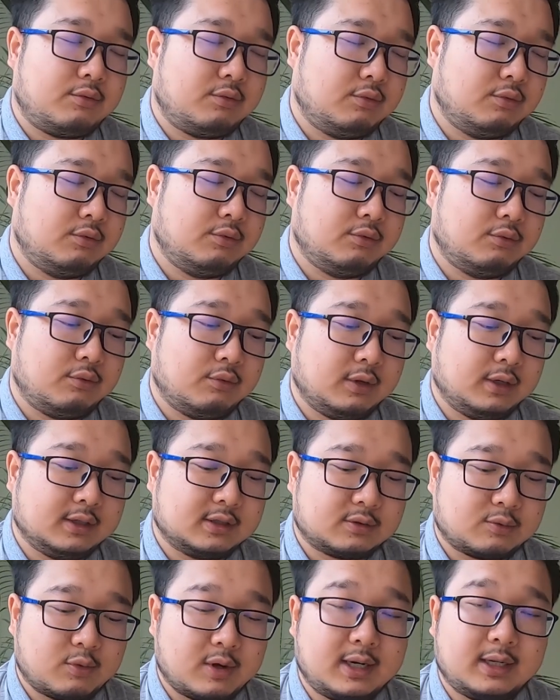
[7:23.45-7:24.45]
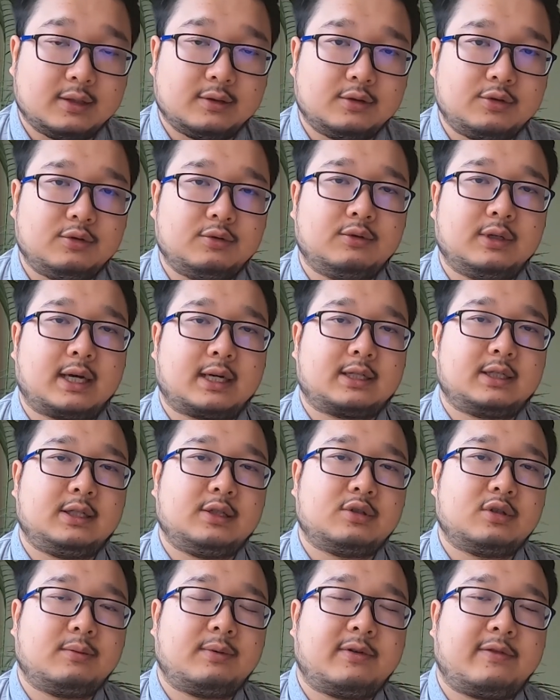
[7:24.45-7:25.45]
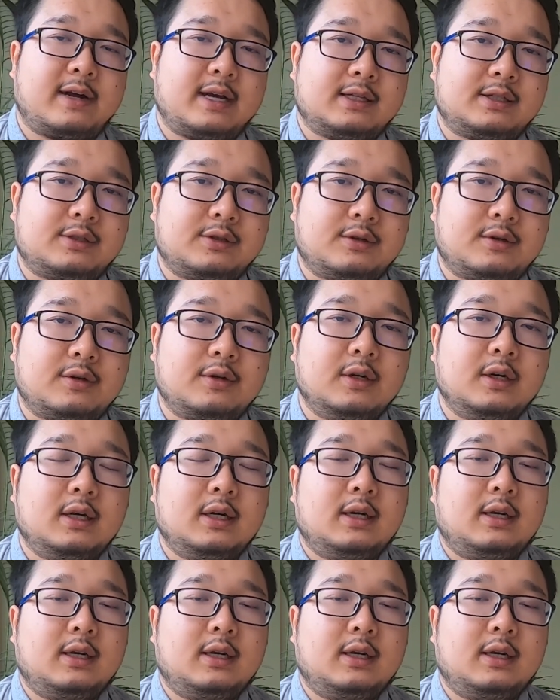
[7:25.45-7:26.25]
who is willing to actually supervise your